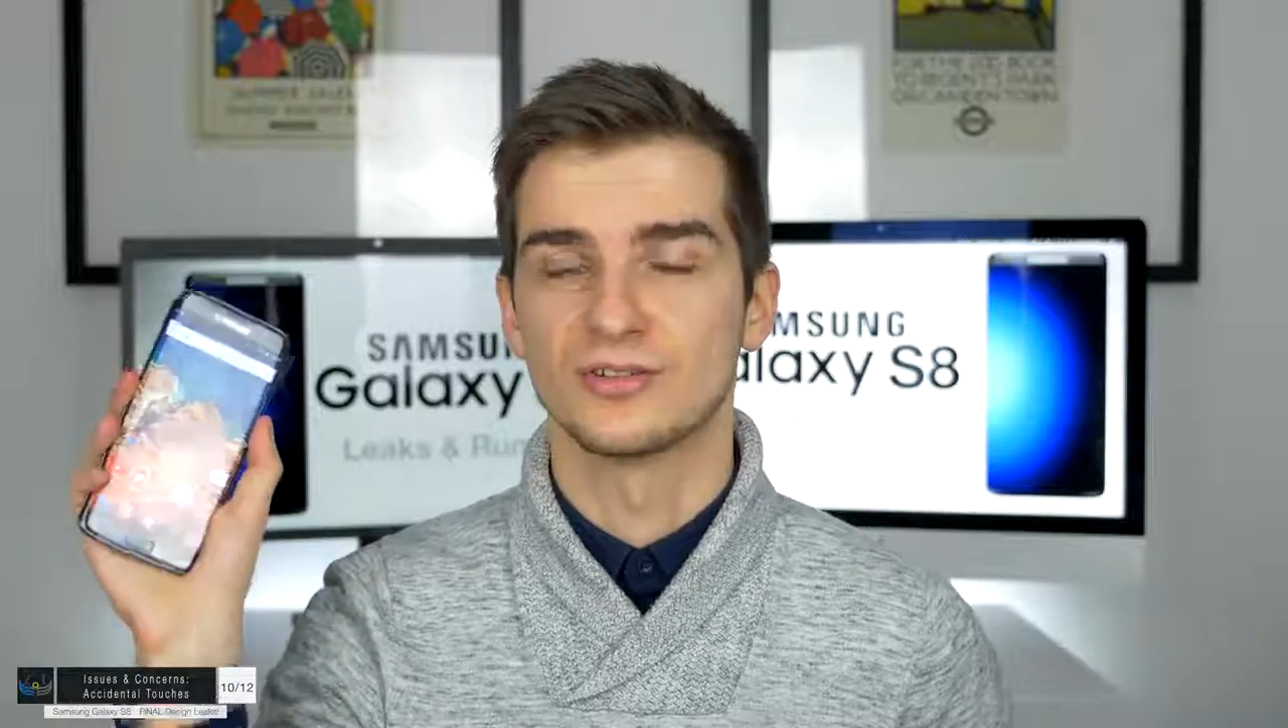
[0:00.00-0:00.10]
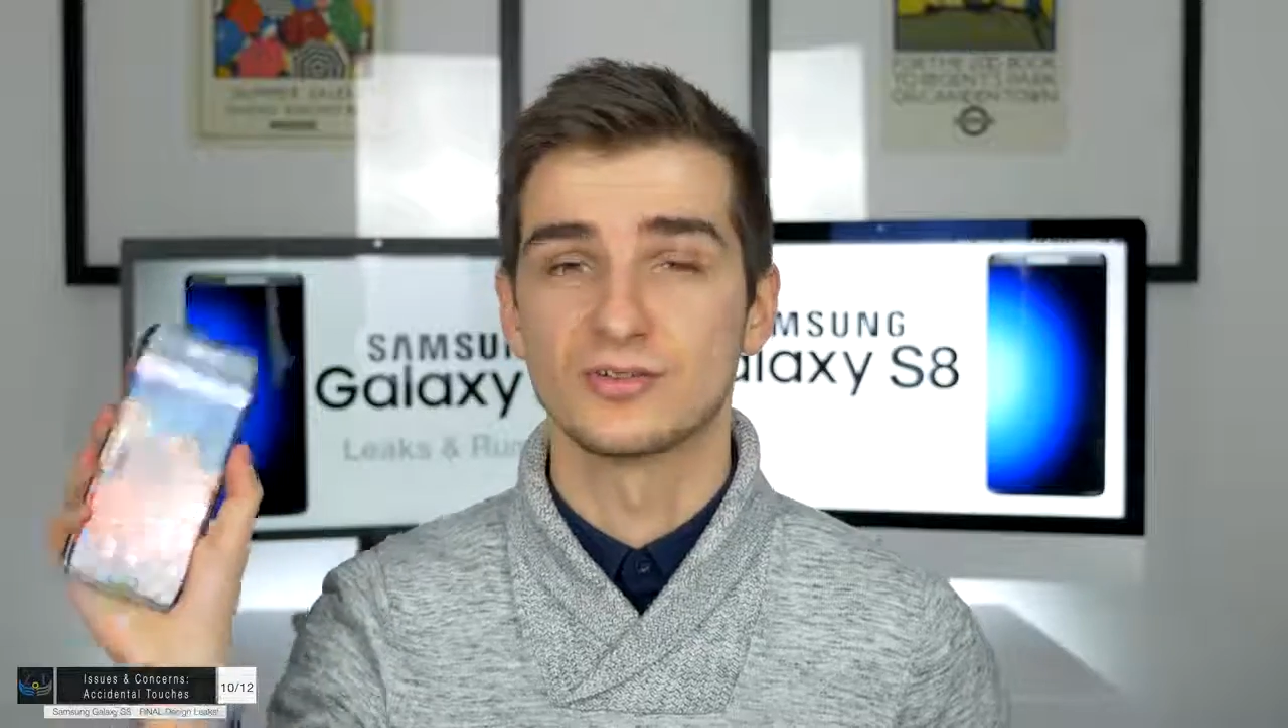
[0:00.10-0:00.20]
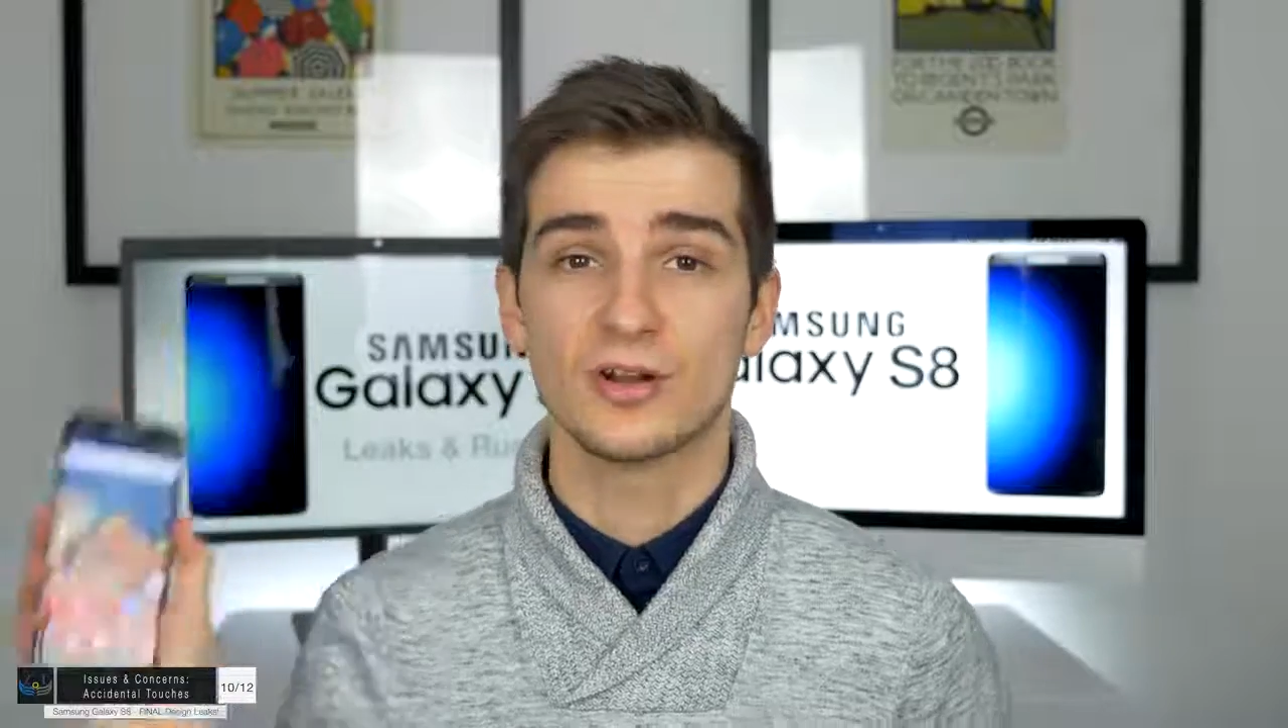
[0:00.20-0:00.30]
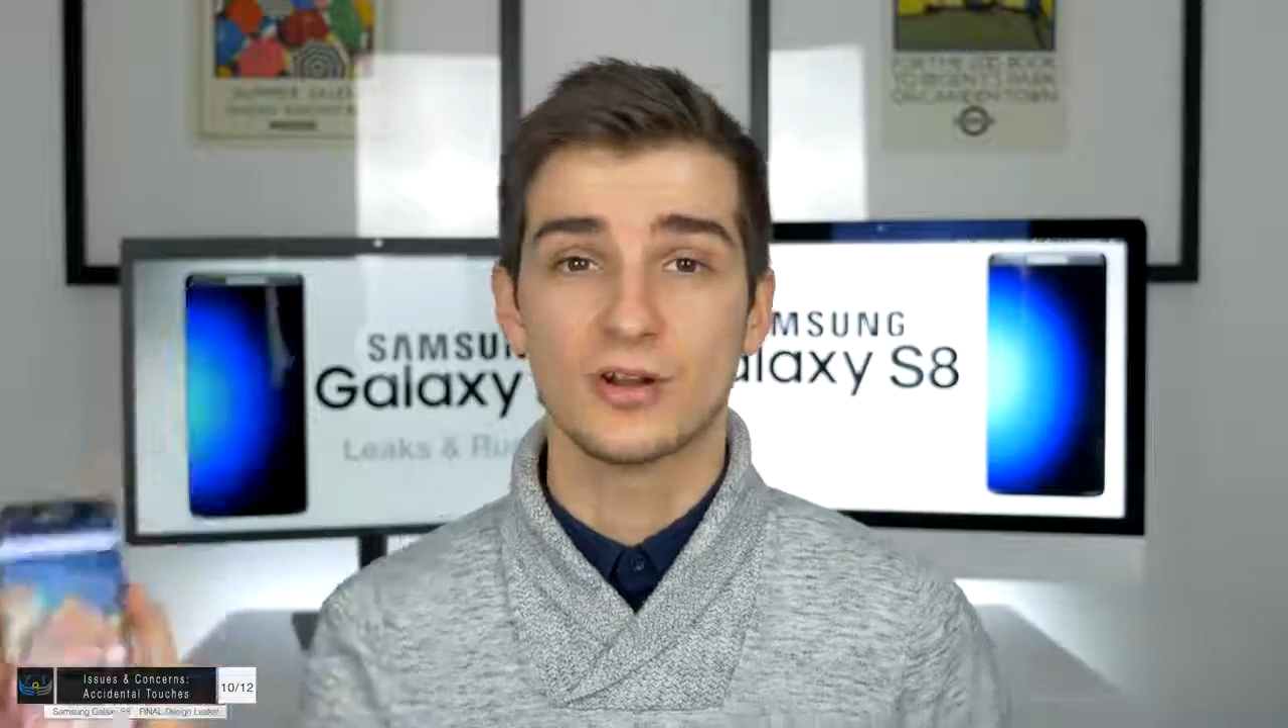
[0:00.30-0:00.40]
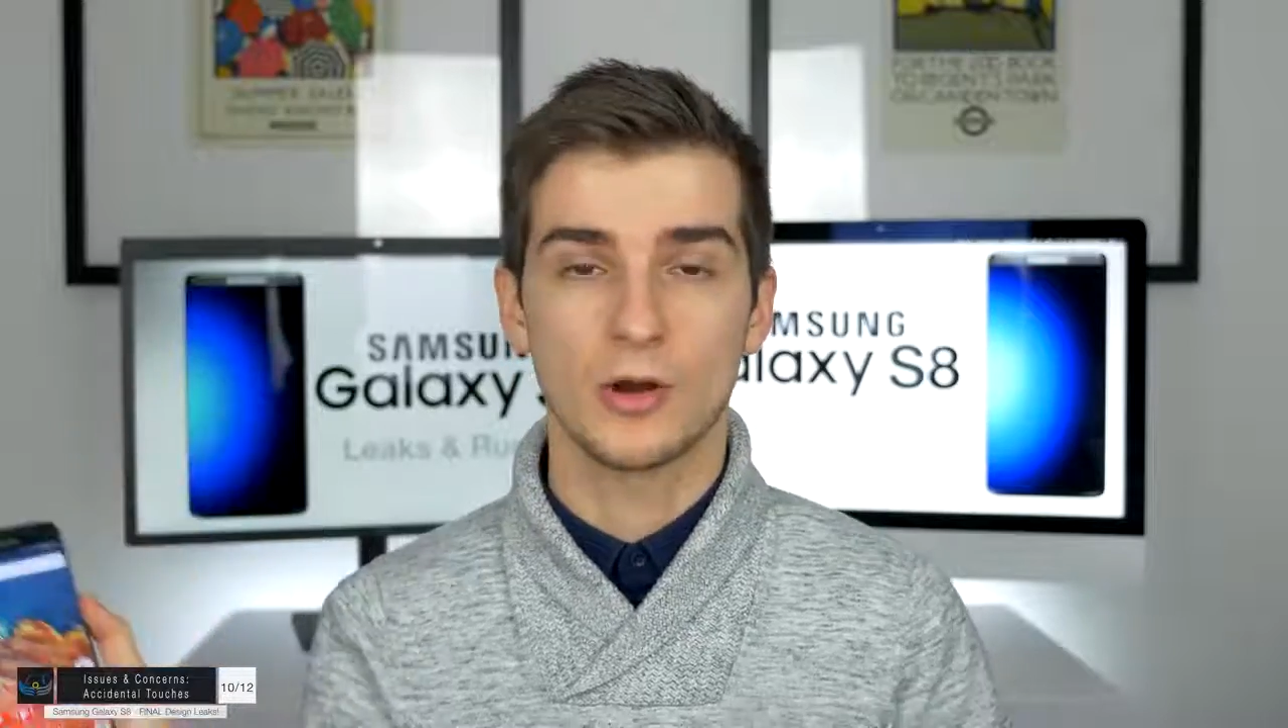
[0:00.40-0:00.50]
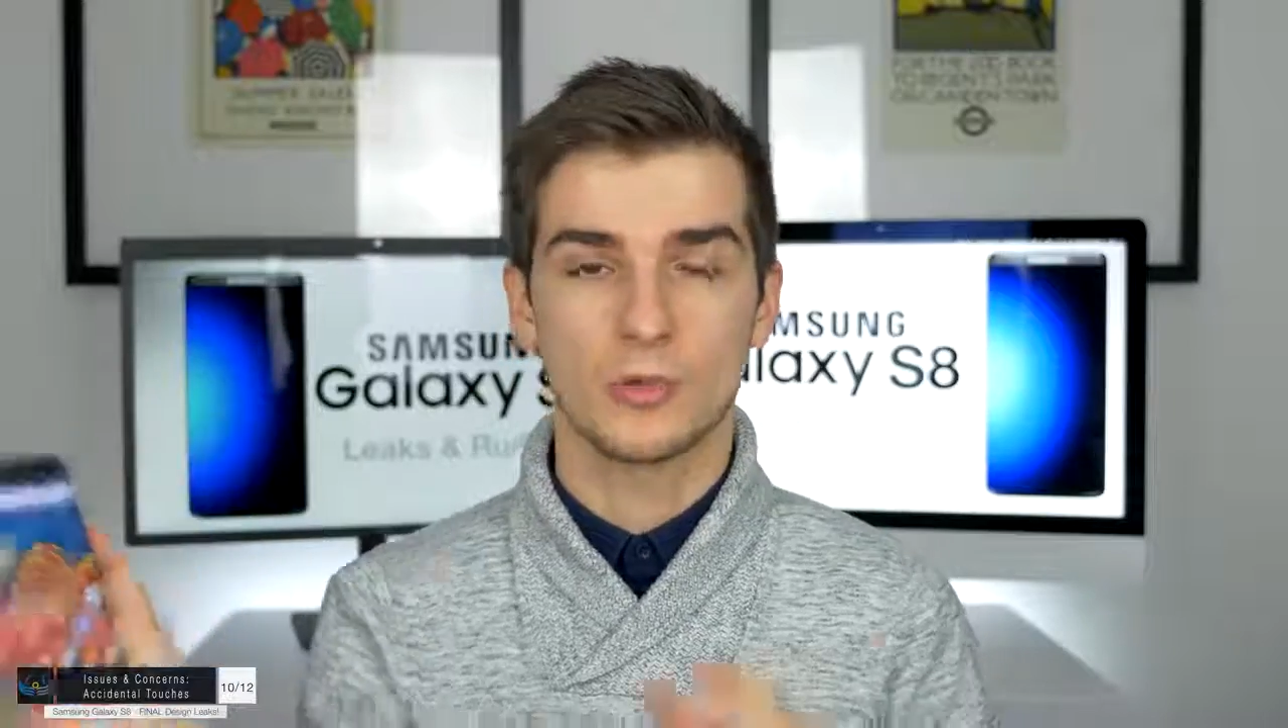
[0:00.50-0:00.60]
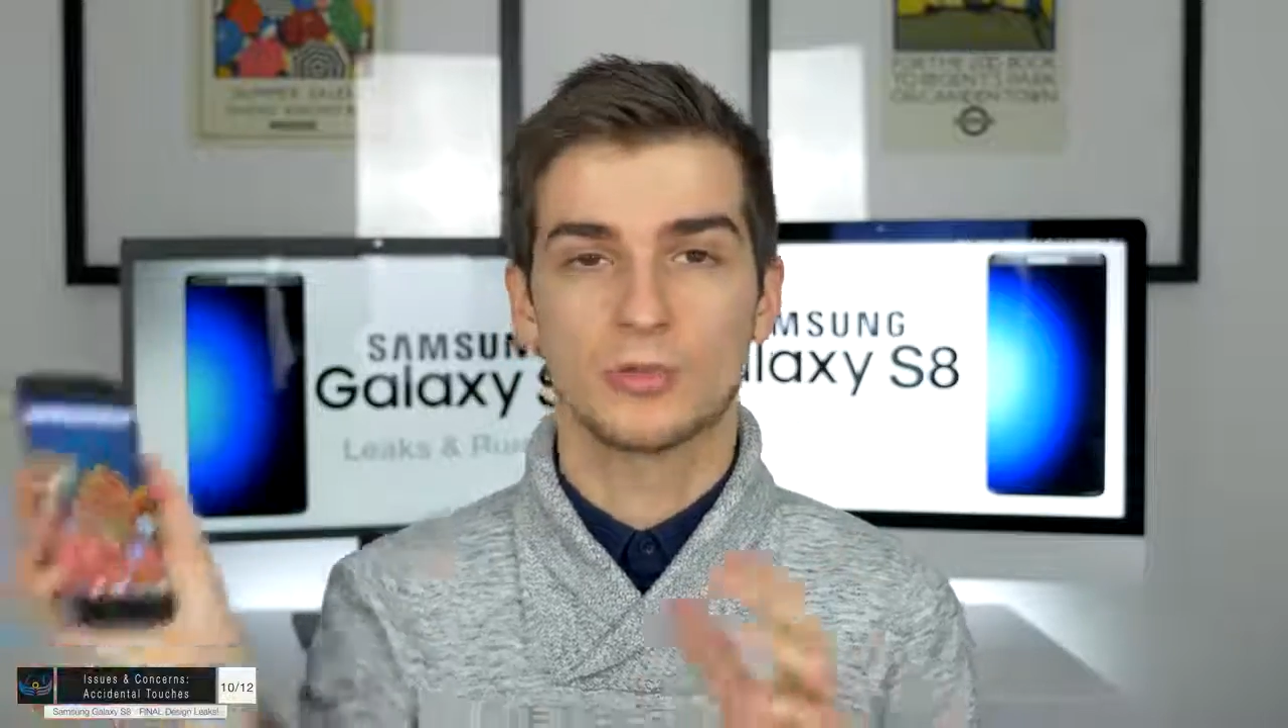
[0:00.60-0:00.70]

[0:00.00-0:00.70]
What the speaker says: so it's not hardware